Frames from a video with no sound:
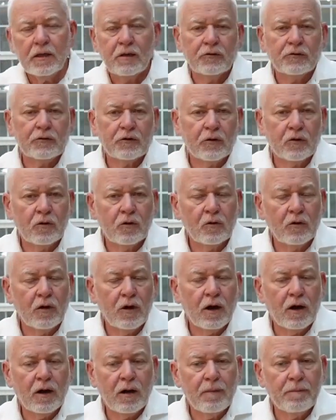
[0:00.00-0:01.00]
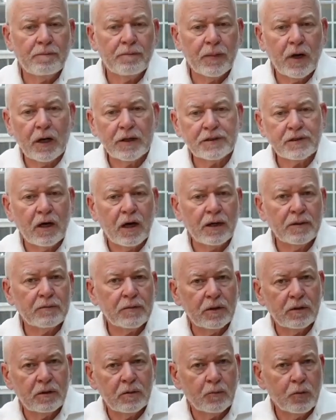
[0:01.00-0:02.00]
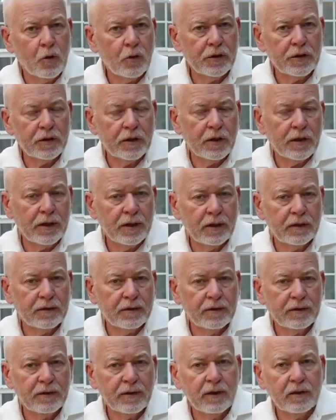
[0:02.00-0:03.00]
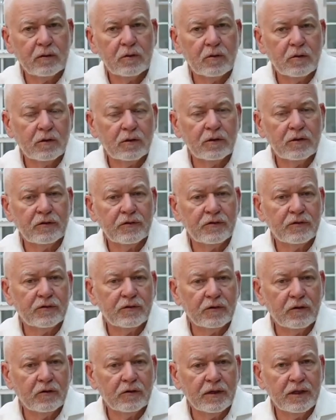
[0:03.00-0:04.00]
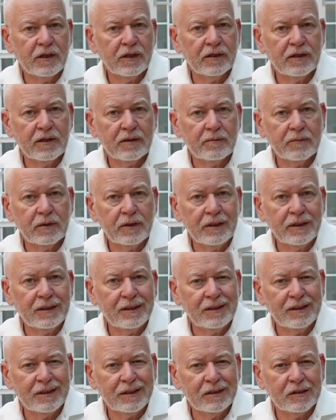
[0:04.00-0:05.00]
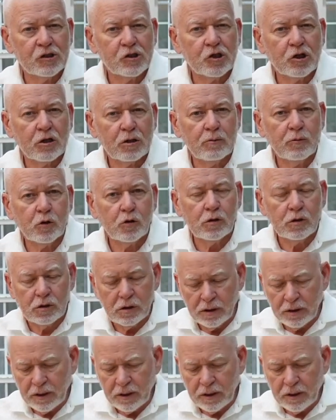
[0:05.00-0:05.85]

So I timed it and pointed it out that was going to get them legally in trouble.